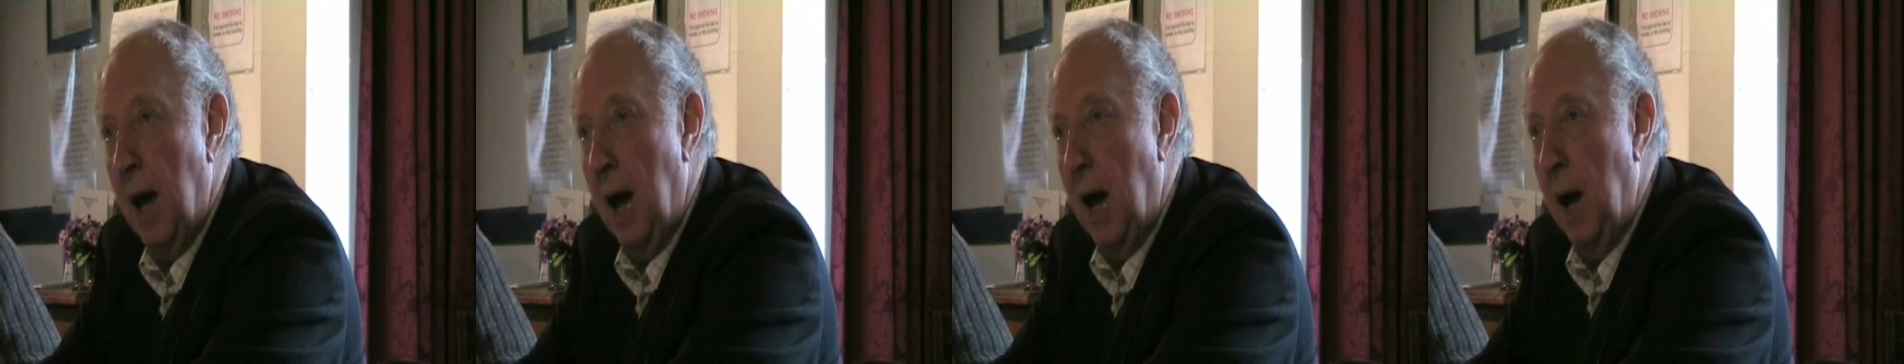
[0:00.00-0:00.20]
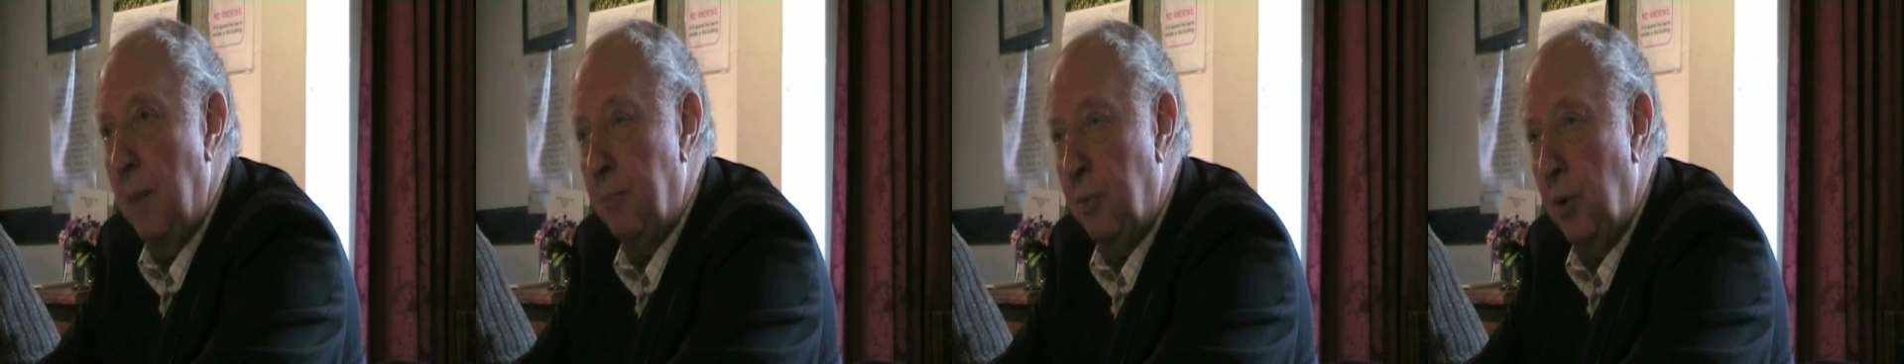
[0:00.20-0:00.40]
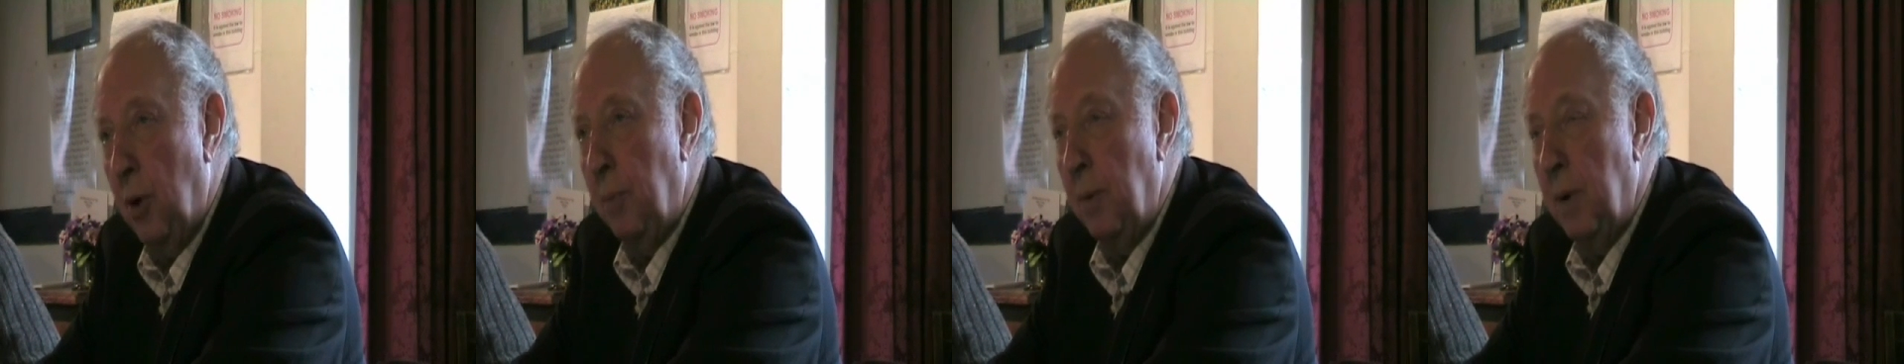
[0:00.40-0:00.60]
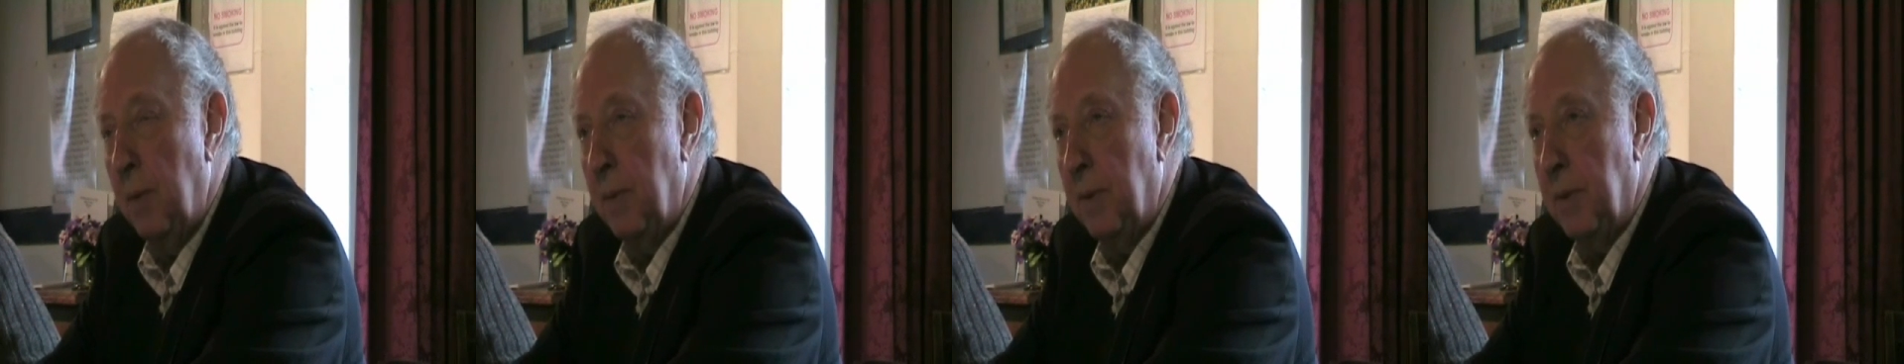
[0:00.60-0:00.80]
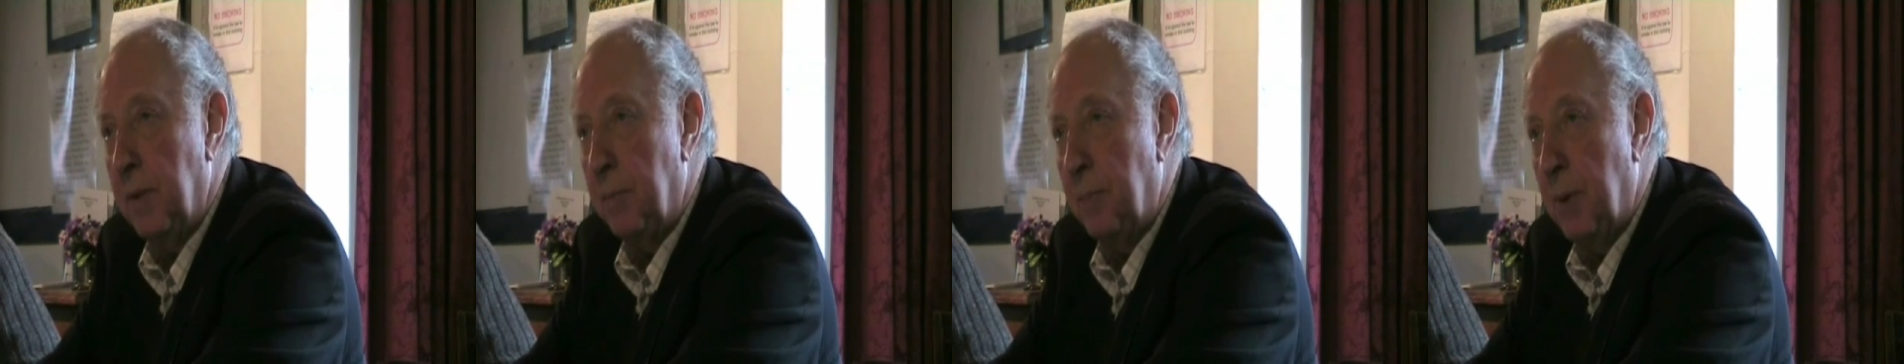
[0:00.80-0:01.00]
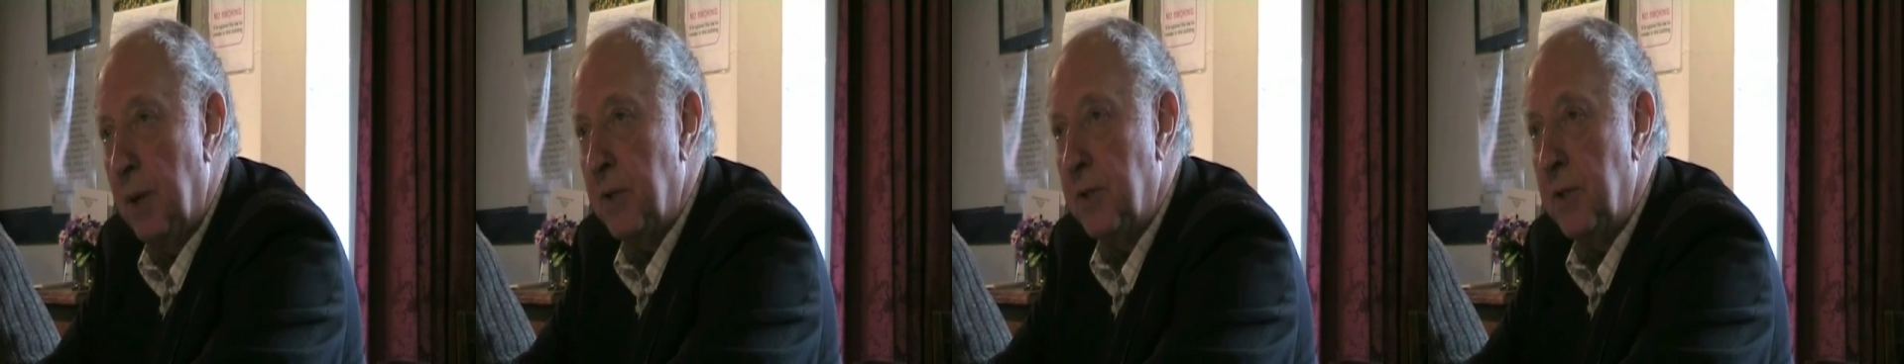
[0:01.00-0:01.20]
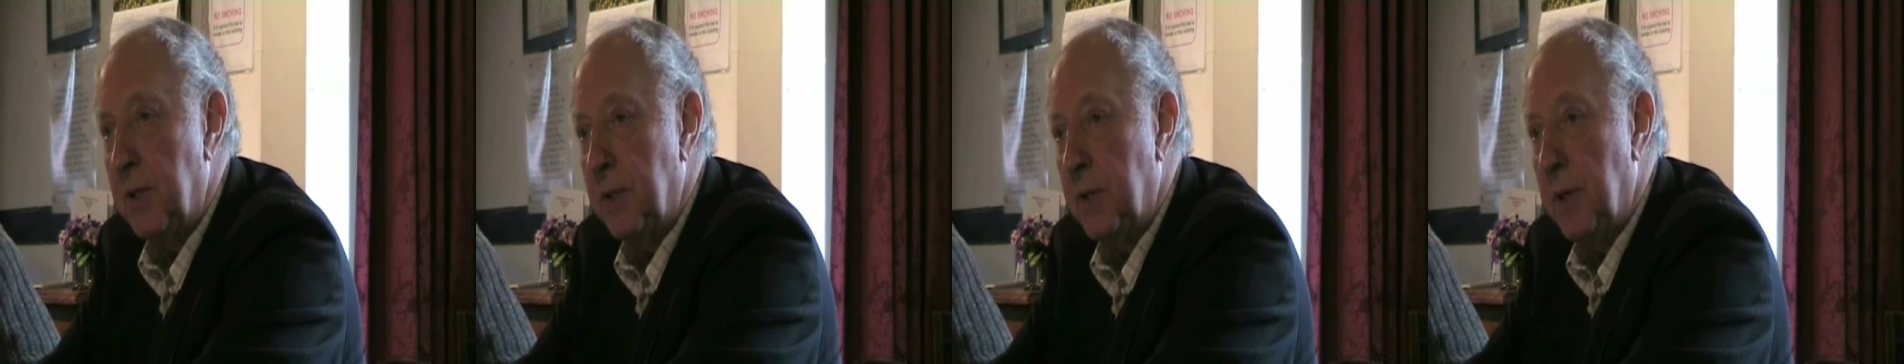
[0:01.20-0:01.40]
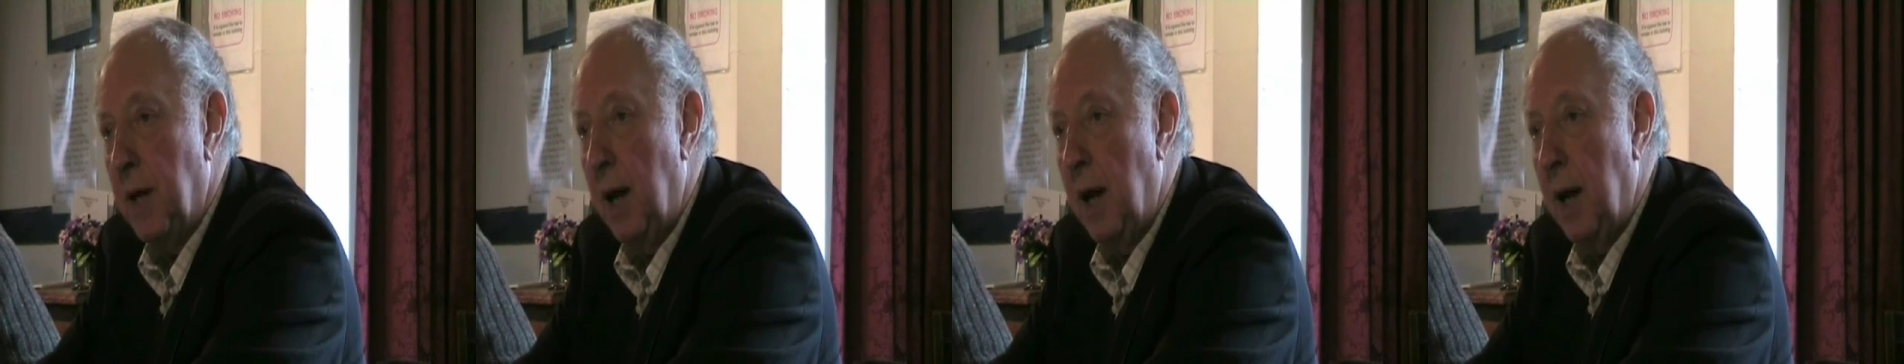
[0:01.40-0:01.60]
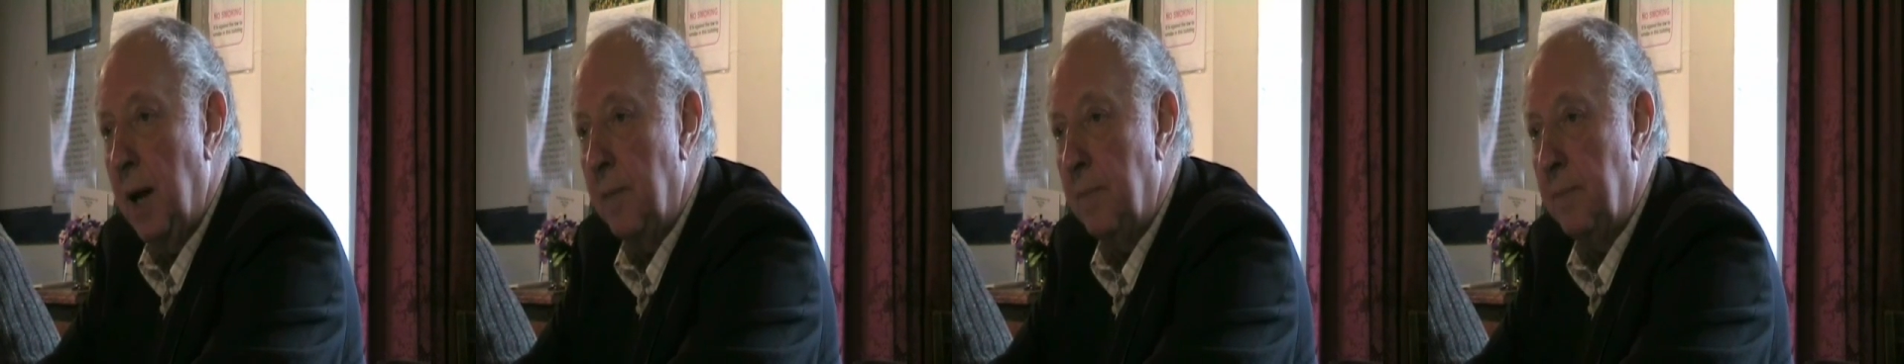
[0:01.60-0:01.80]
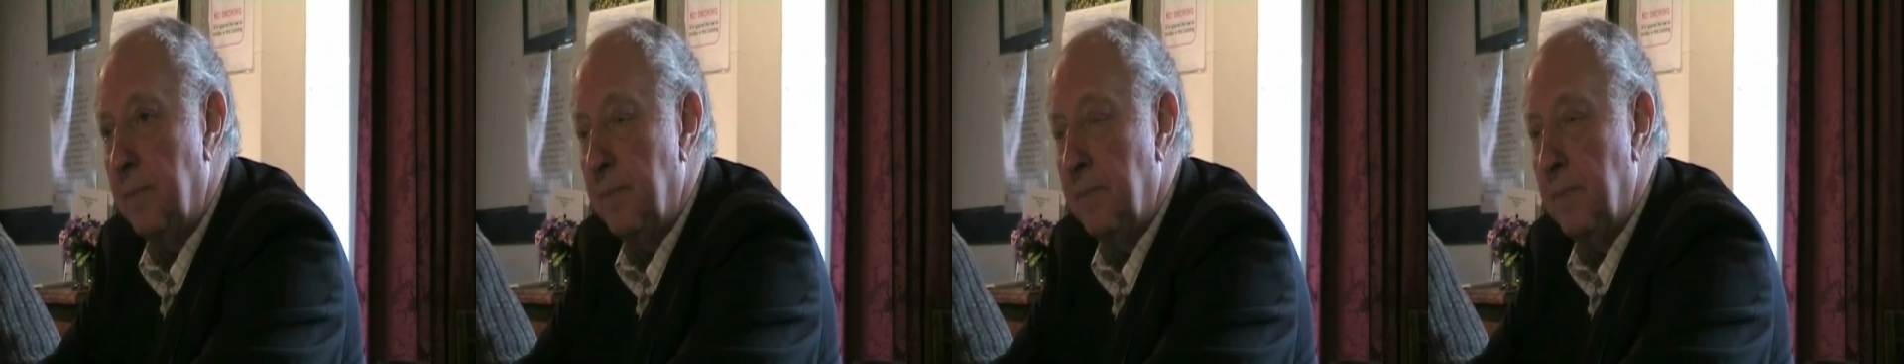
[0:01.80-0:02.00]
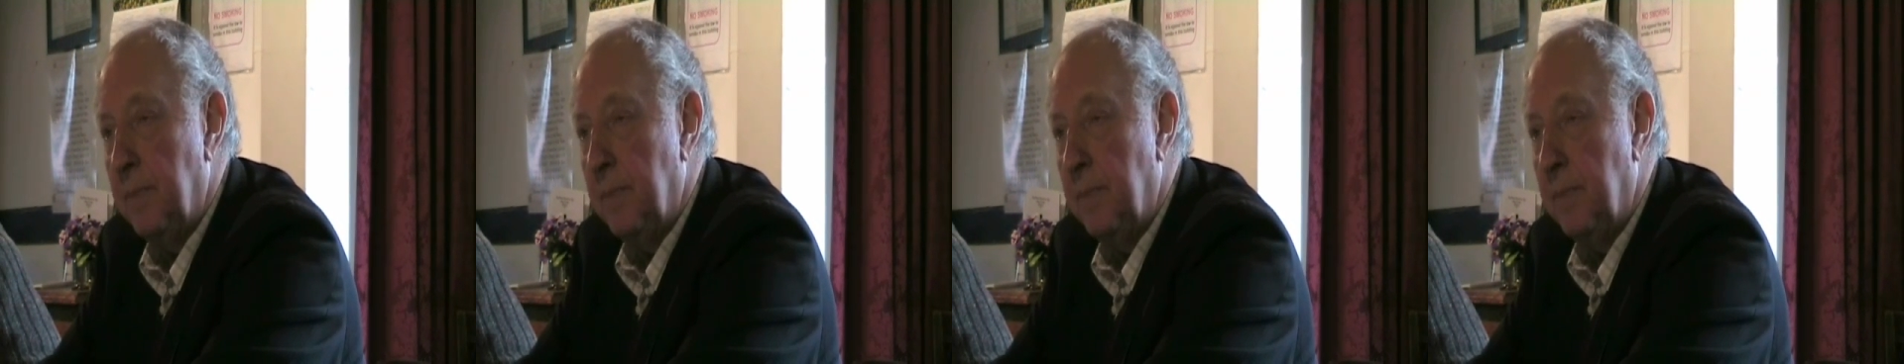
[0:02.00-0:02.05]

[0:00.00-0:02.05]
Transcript: our problem at the present time